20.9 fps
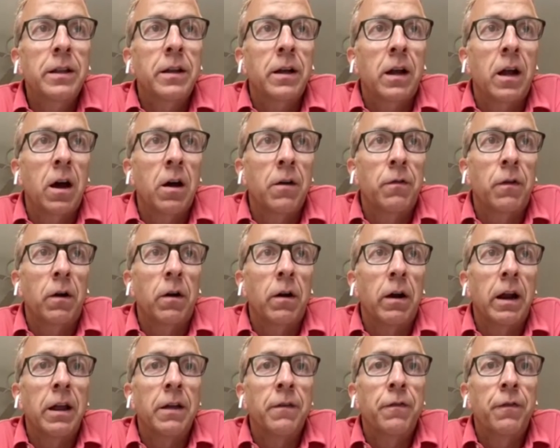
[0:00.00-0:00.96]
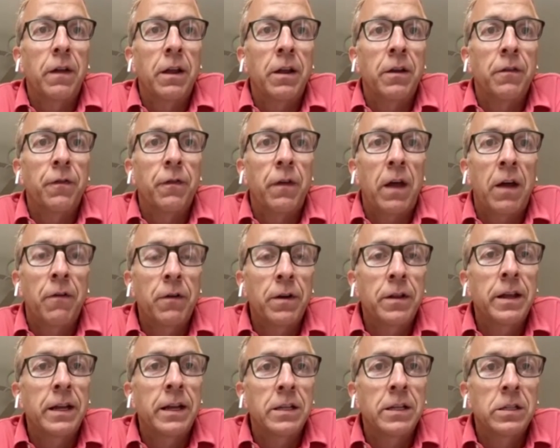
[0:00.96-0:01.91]
the cover if
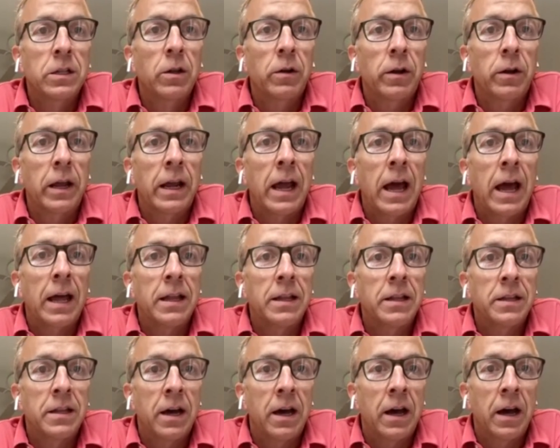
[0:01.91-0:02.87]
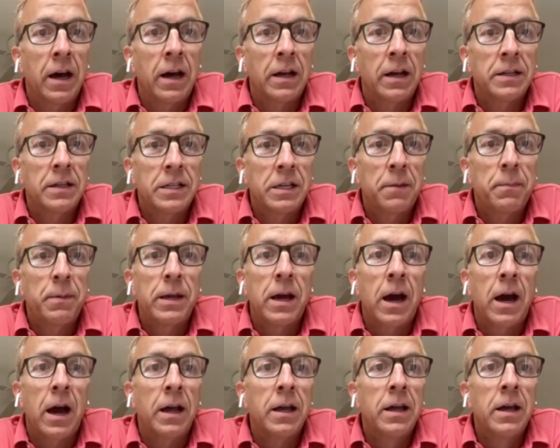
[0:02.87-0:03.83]
everything is looking at the
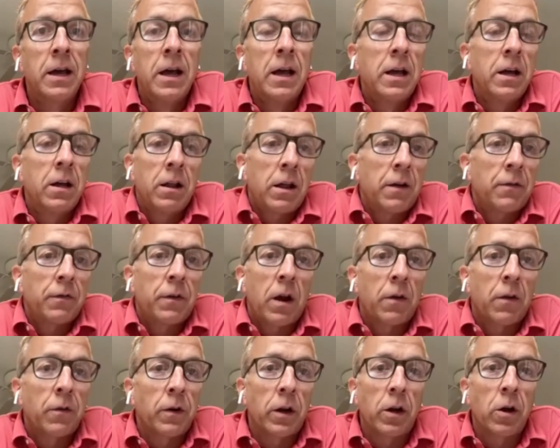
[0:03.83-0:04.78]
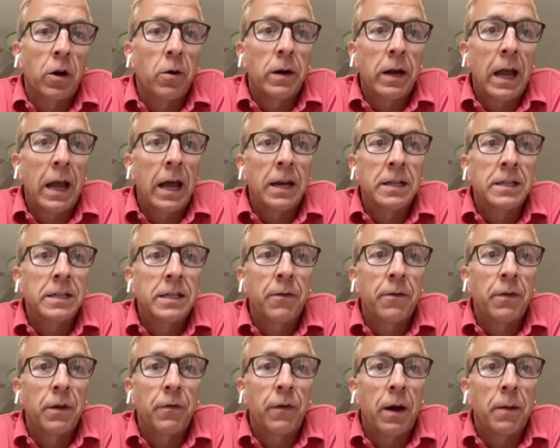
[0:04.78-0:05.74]
CPI. They'll have cover to go again at
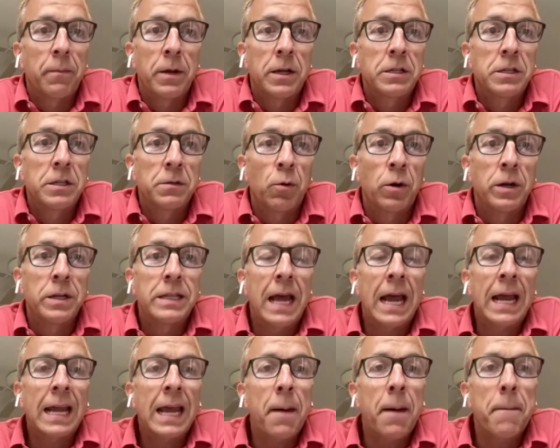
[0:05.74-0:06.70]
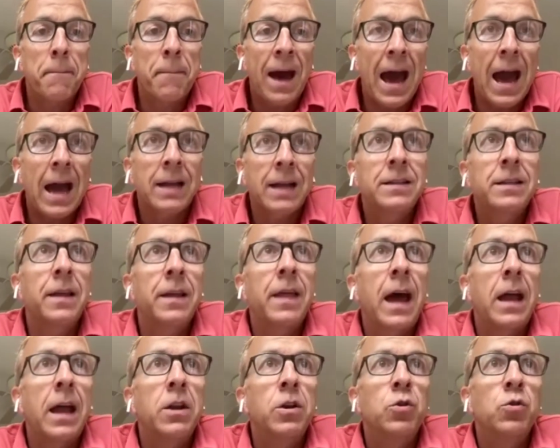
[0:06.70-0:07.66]
75 basis points and get back to
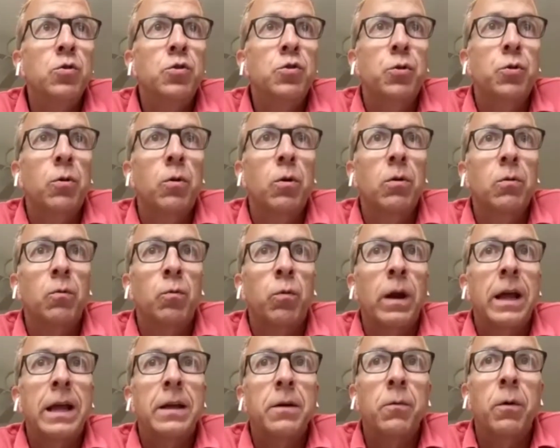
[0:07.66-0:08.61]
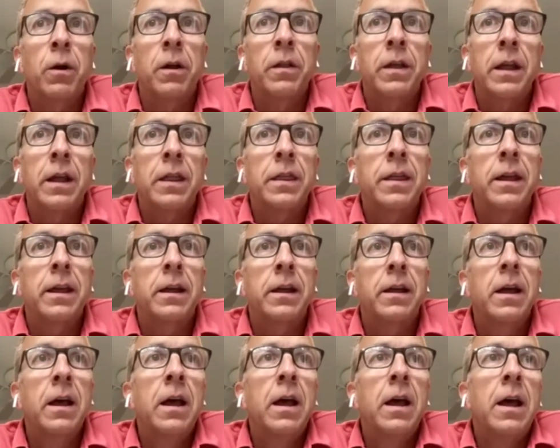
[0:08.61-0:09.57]
that neutral rate where they think
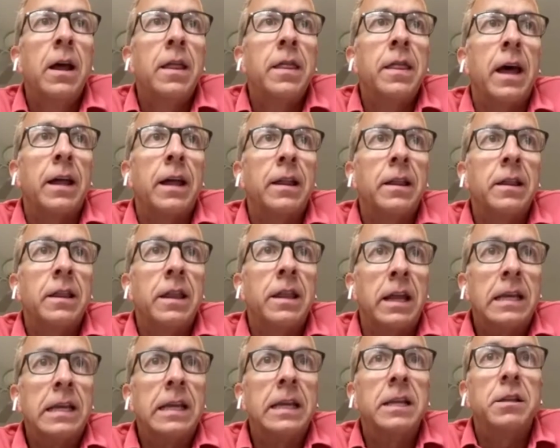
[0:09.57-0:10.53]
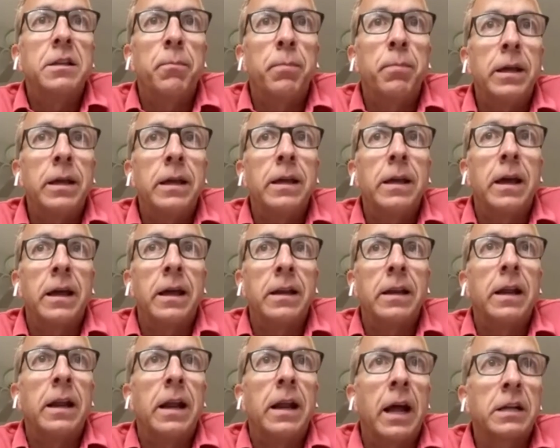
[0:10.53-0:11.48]
that they need to be in
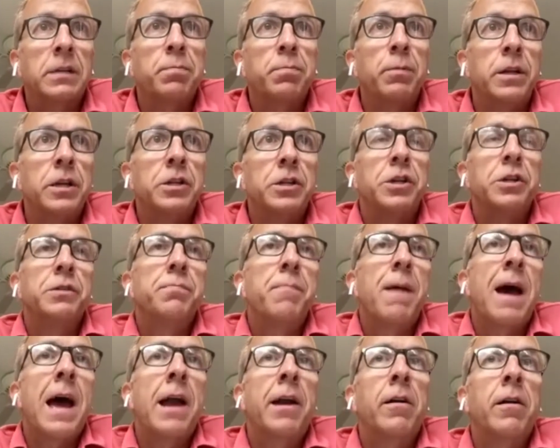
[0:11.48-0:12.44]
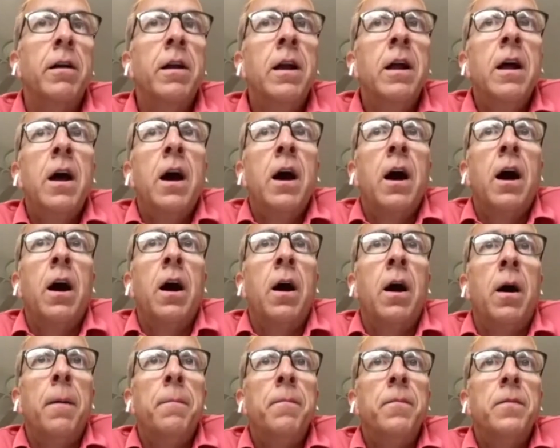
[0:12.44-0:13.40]
an expeditious manner.
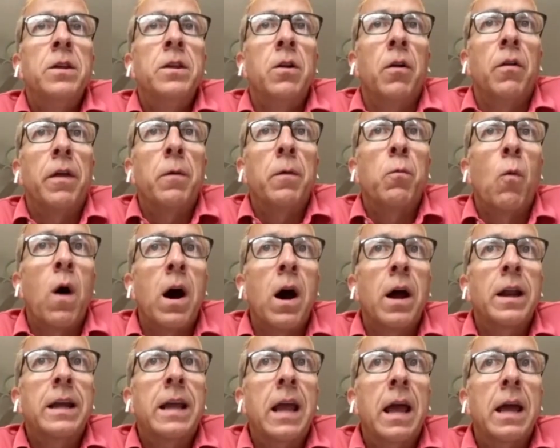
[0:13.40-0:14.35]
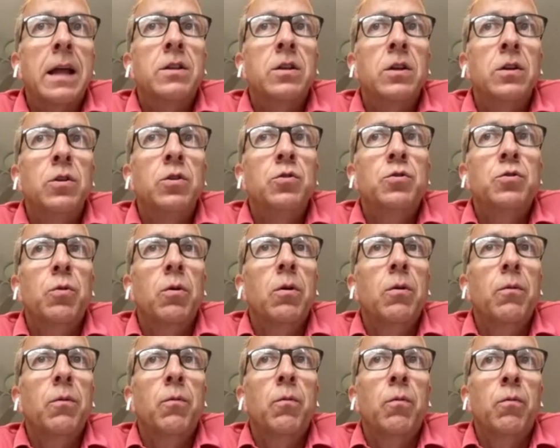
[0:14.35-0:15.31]
They want to get to
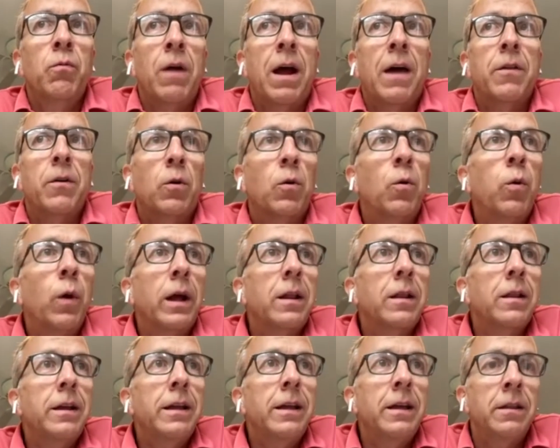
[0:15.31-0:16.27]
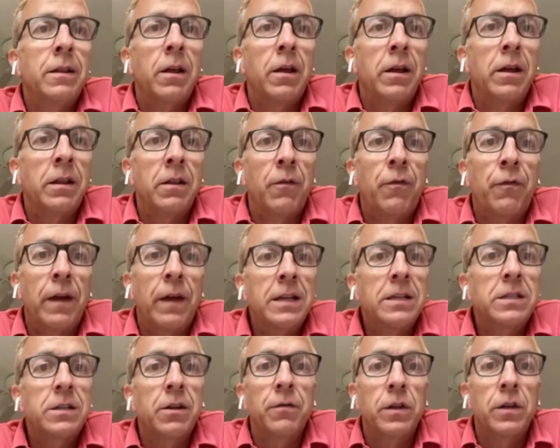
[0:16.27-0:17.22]
neutral rather quickly in the
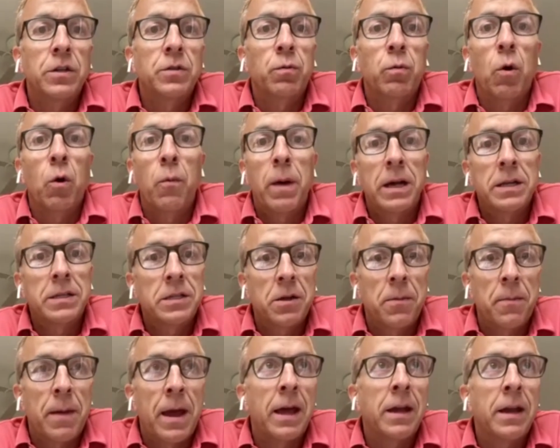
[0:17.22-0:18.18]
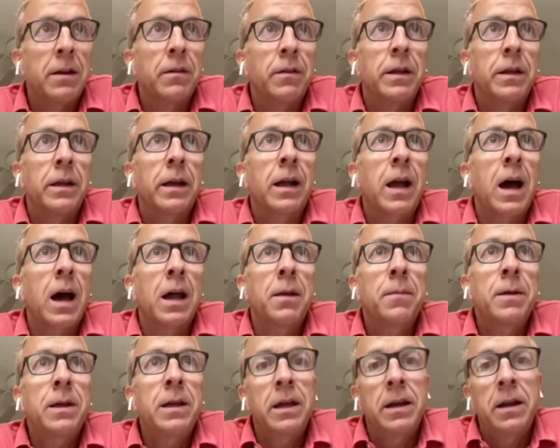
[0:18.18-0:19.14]
face of this robust demand of the
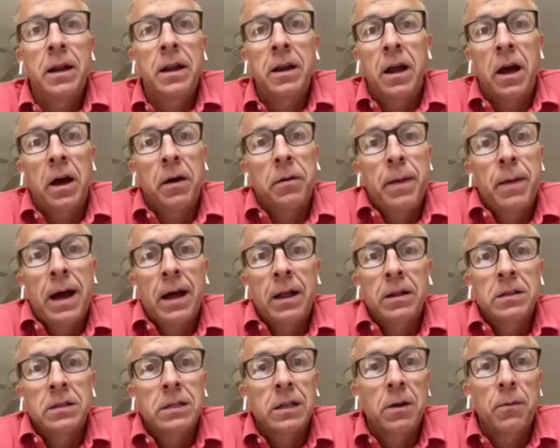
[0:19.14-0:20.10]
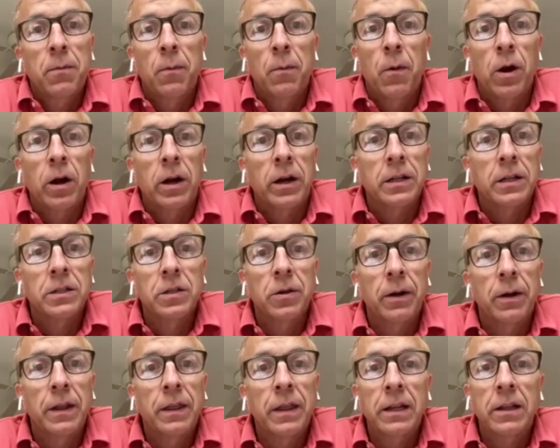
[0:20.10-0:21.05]
economy and an unbalanced labor market.
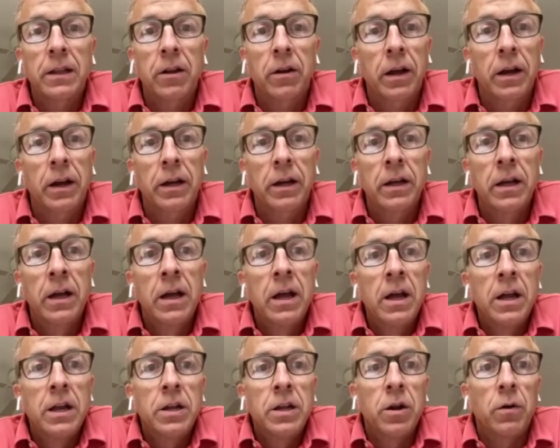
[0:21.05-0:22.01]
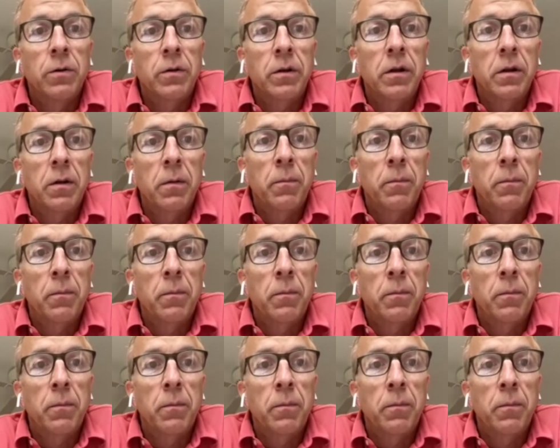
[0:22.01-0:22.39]
So I think they're going to,